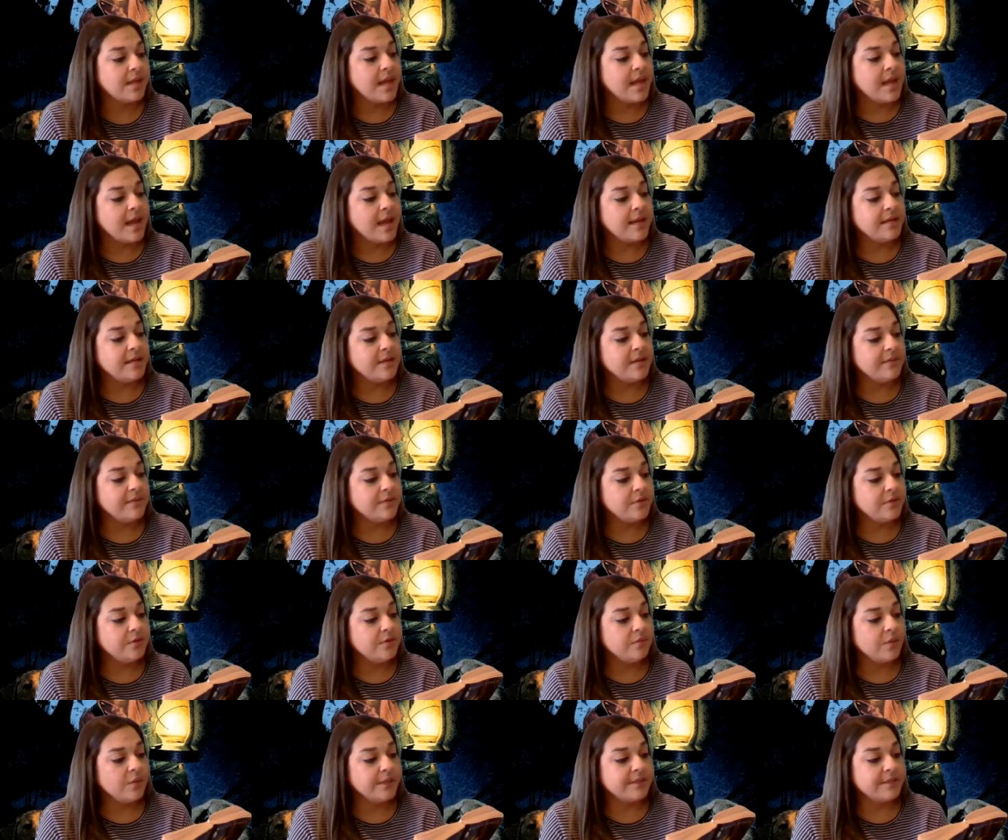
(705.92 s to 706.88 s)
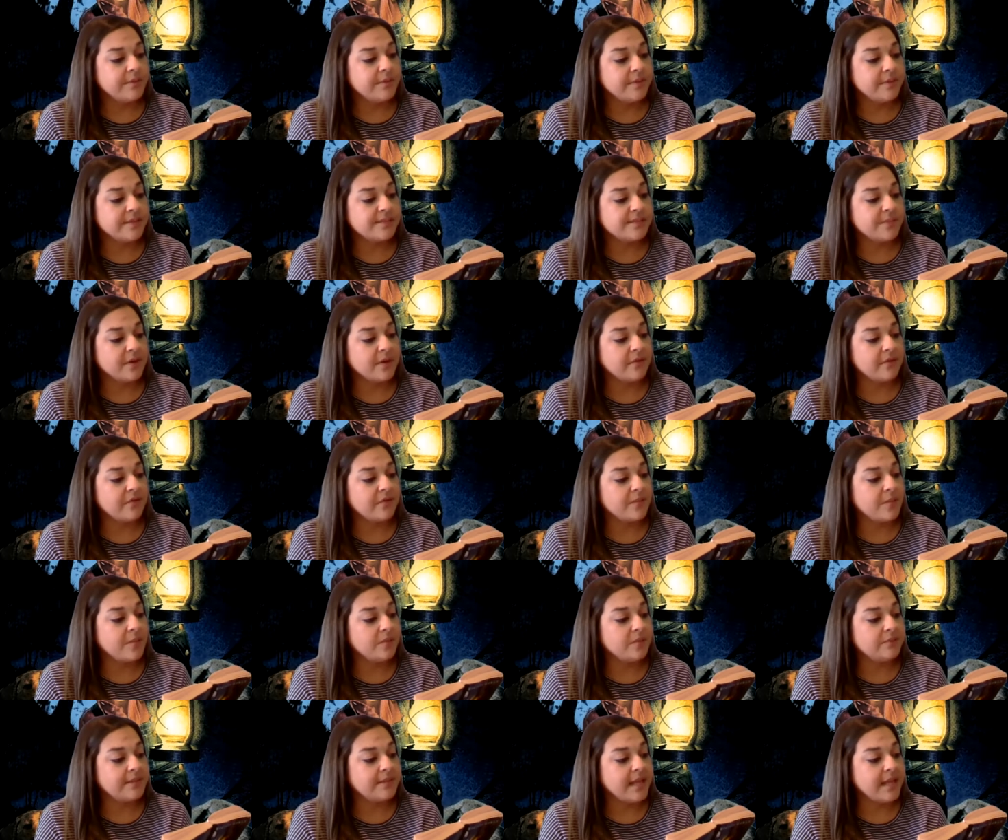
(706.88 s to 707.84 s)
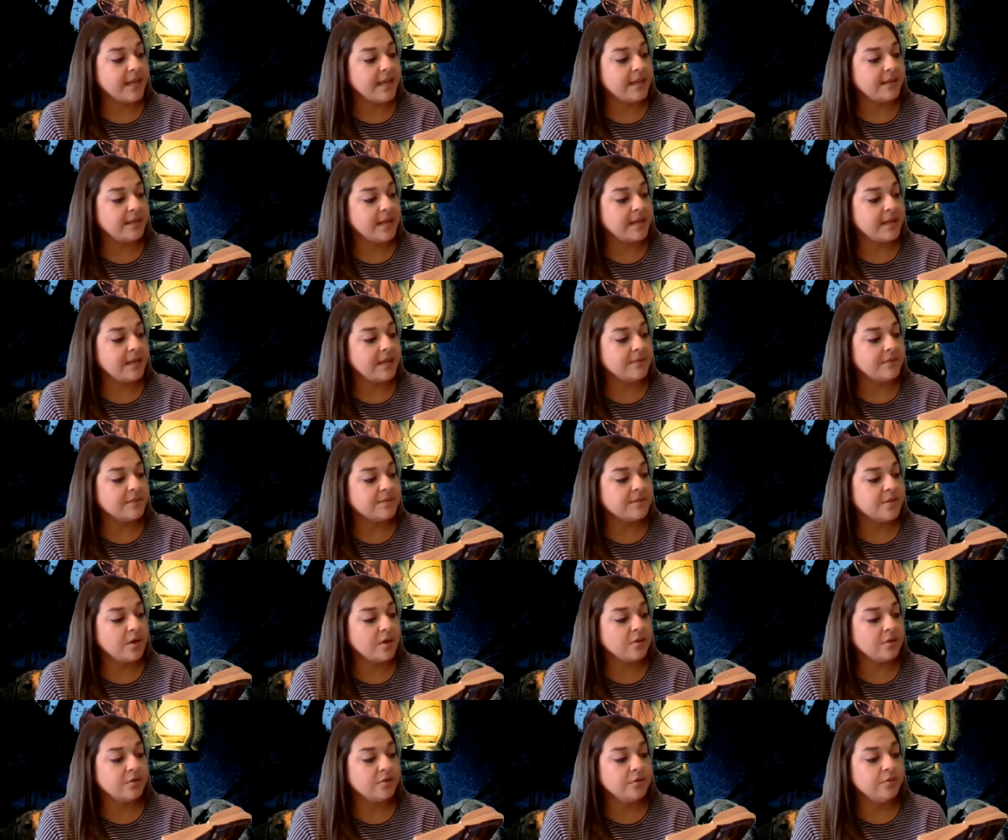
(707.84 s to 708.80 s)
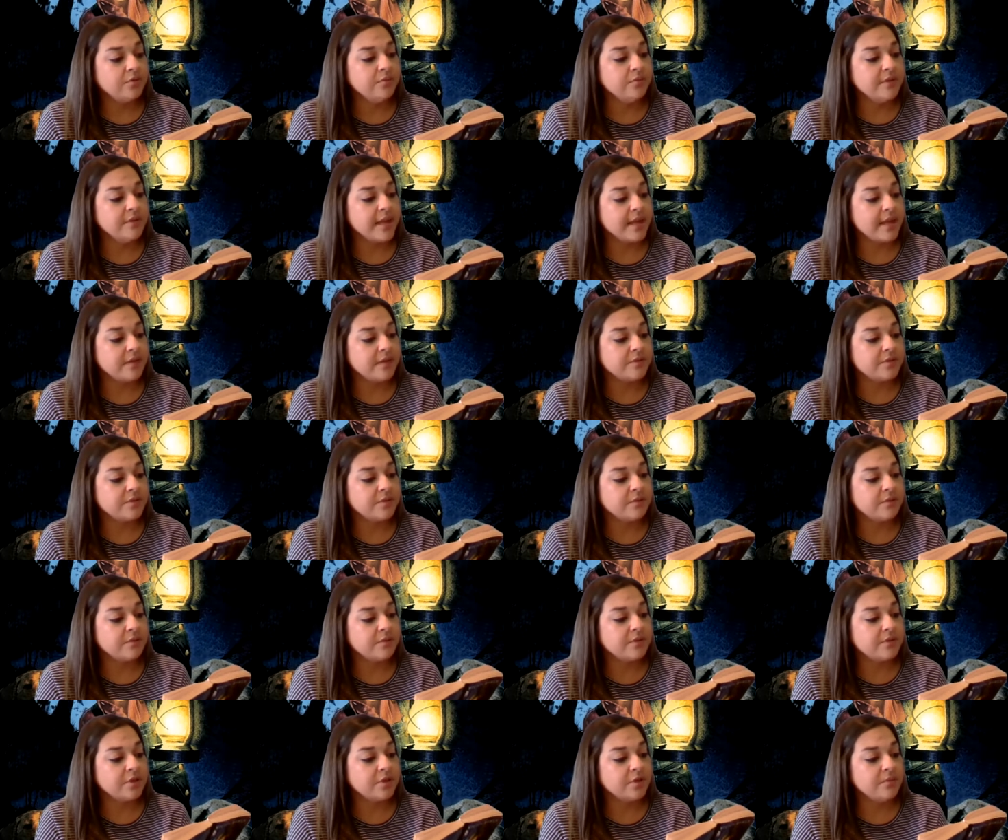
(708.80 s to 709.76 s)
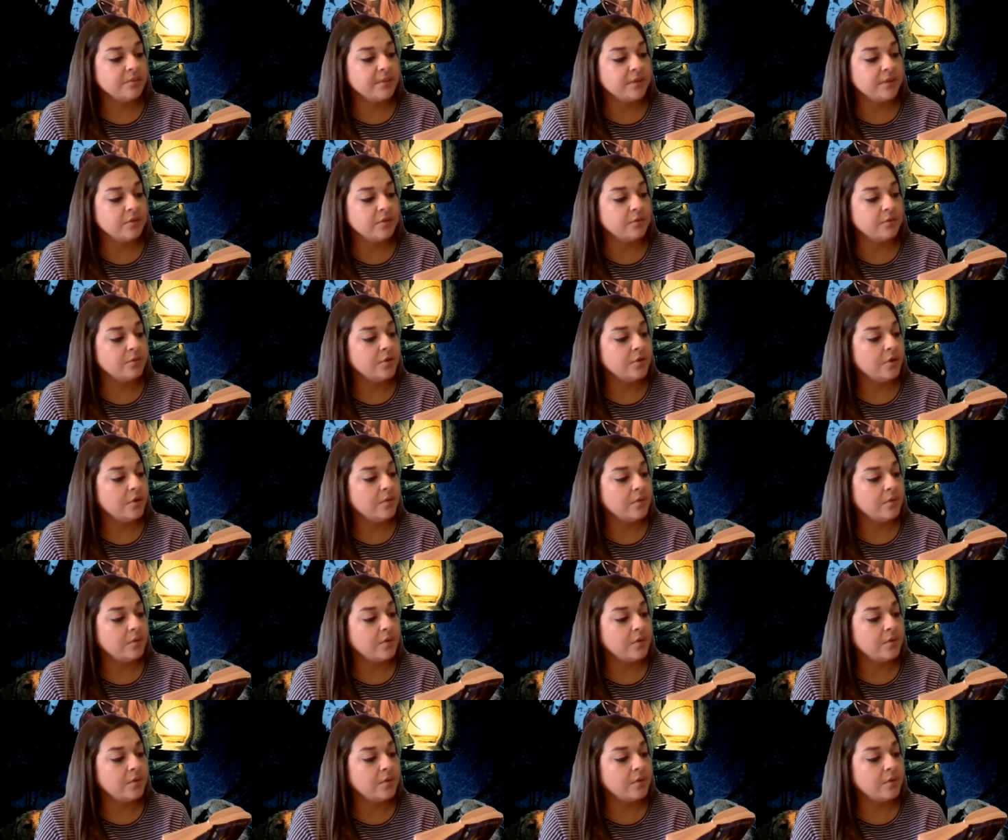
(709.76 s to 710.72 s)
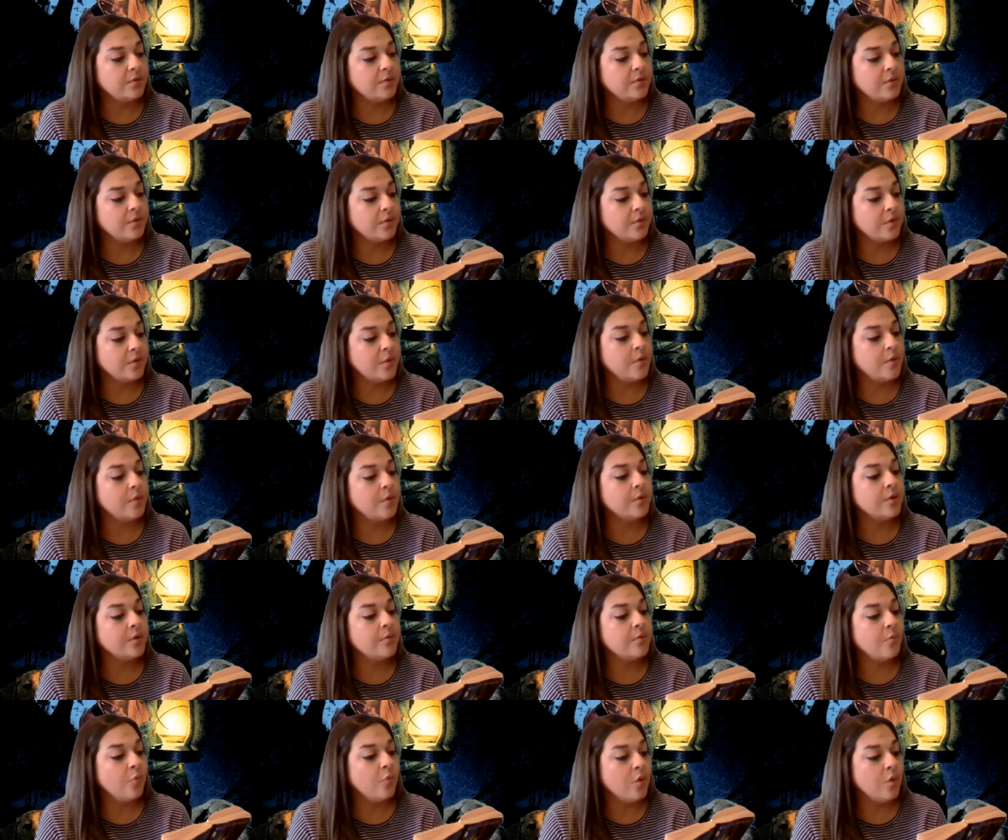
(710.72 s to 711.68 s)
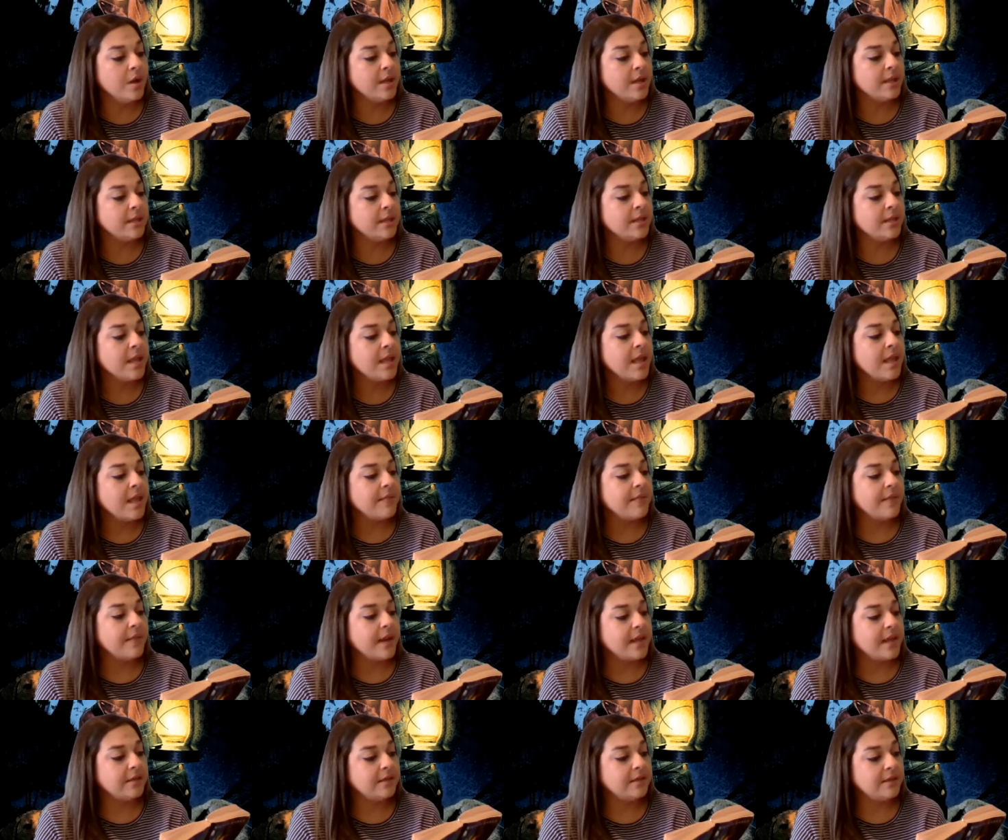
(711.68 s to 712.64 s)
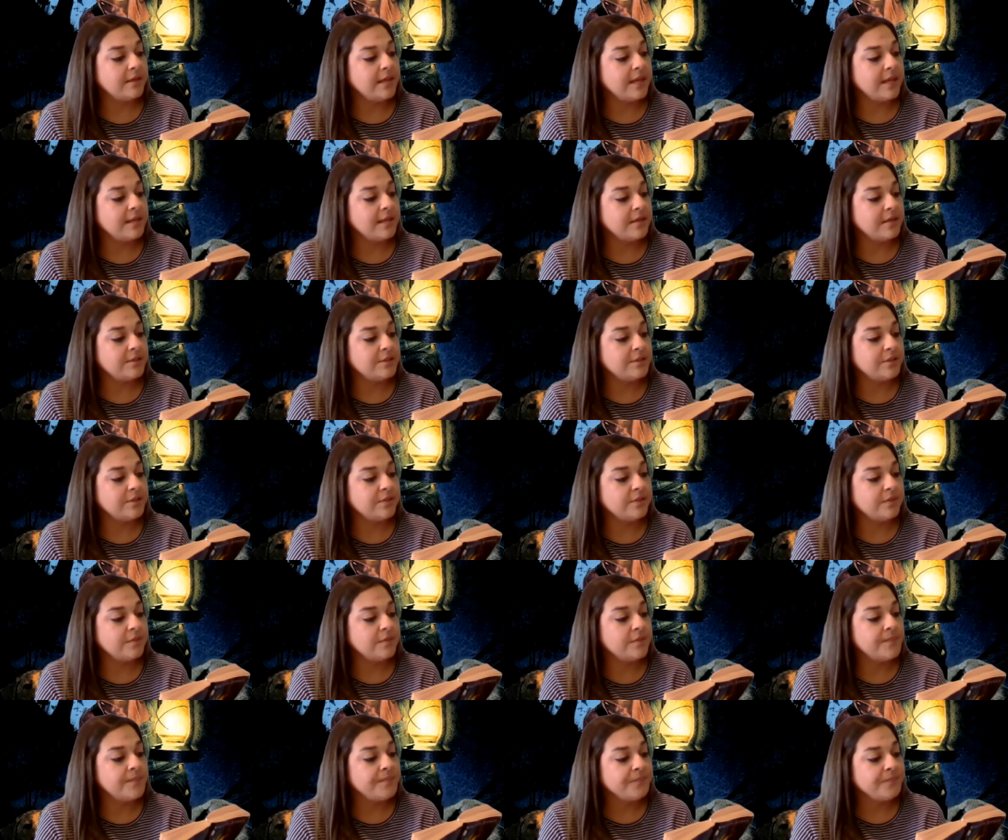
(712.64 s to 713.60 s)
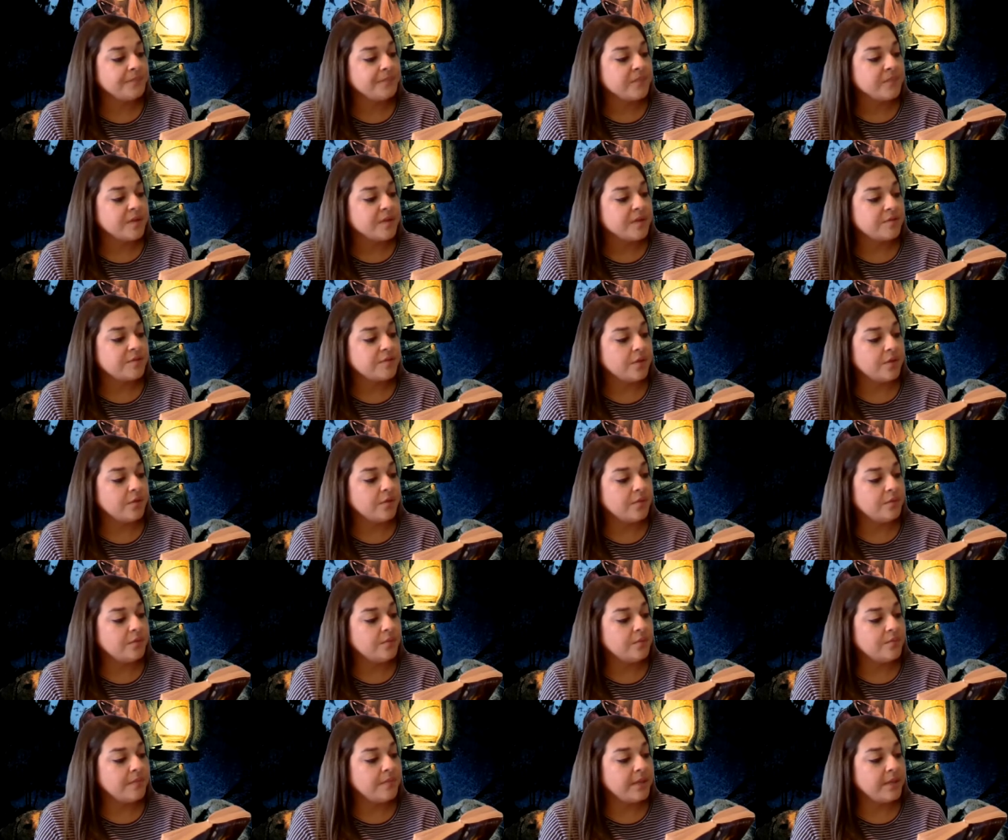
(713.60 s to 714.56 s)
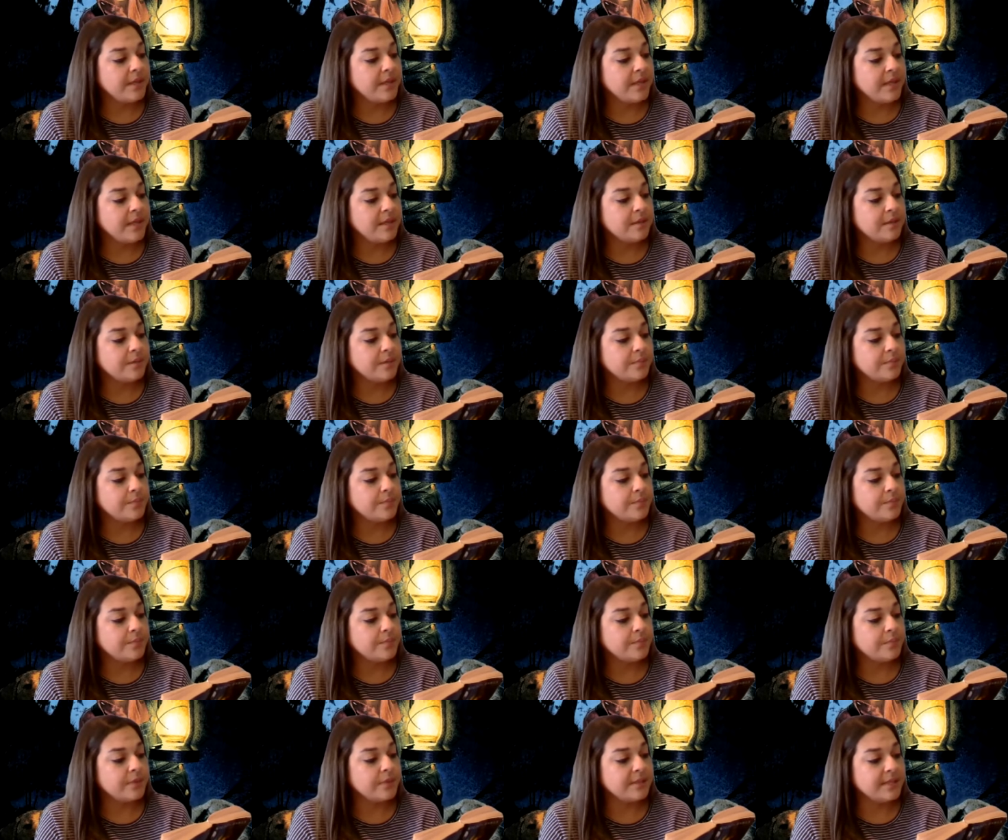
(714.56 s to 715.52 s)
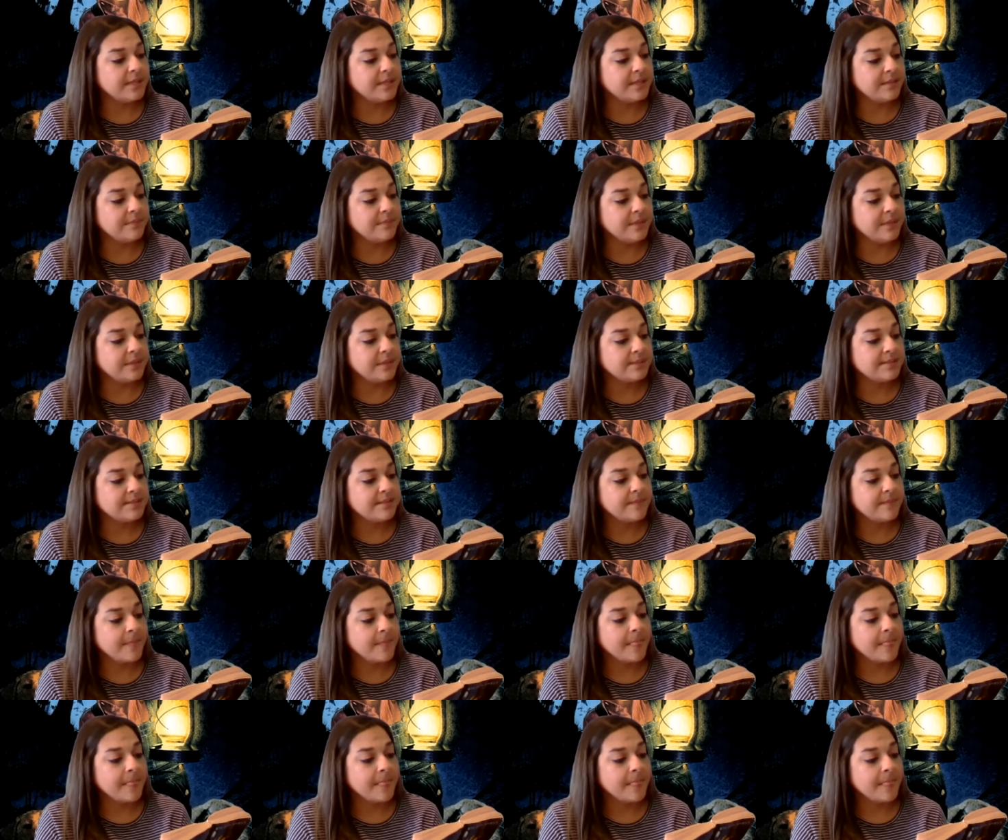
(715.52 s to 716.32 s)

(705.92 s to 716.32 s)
I never knew what to expect from old Dan. I never saw a coon hound so determined or one that I could get into so many predicaments.